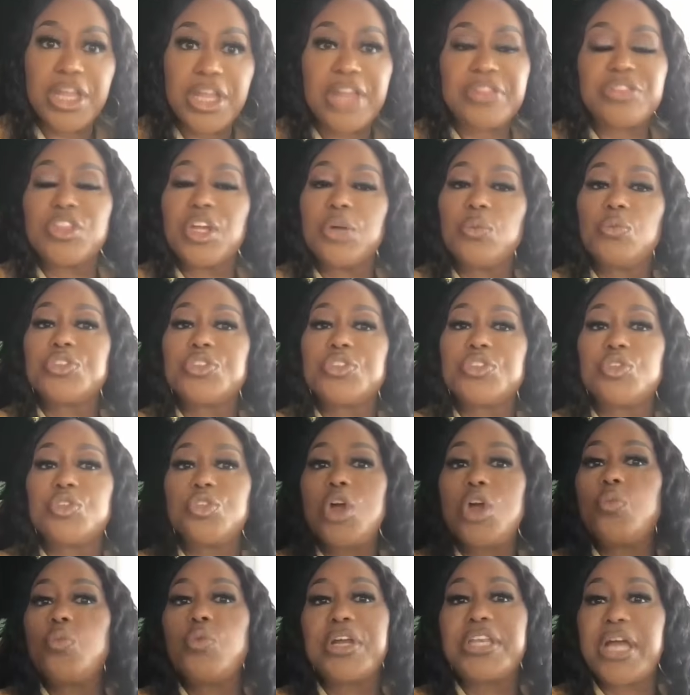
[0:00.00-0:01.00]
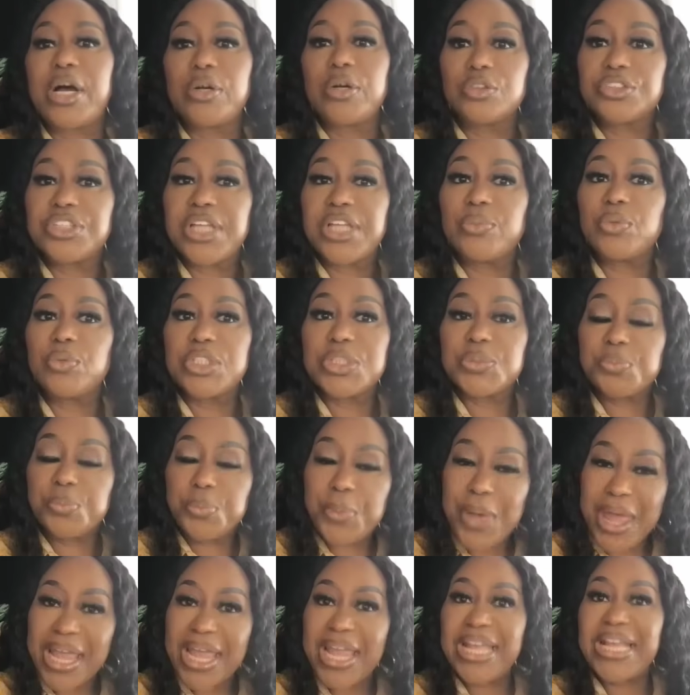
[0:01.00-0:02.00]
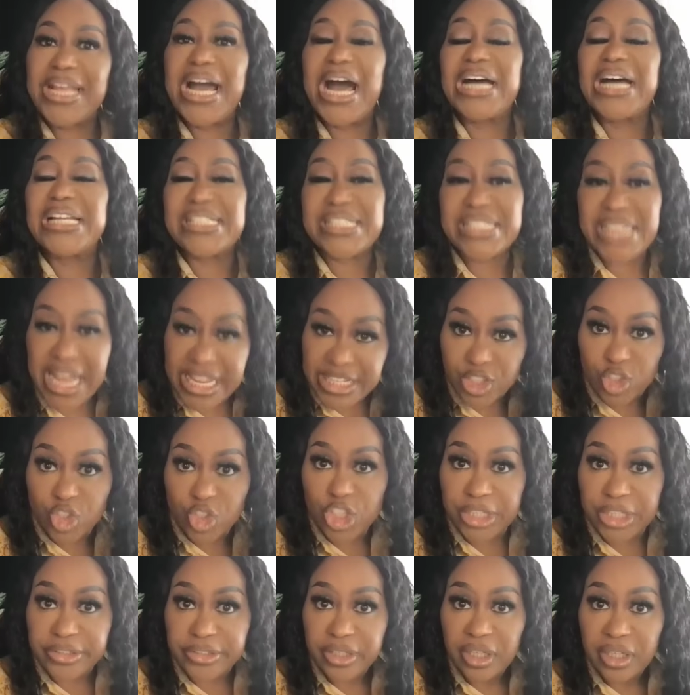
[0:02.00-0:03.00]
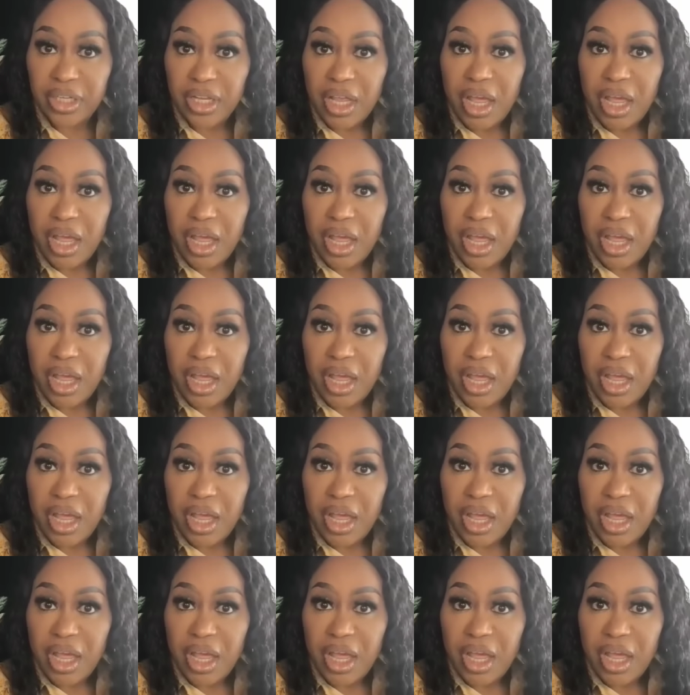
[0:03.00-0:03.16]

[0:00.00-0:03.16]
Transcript: that there was no one else that was paying attention?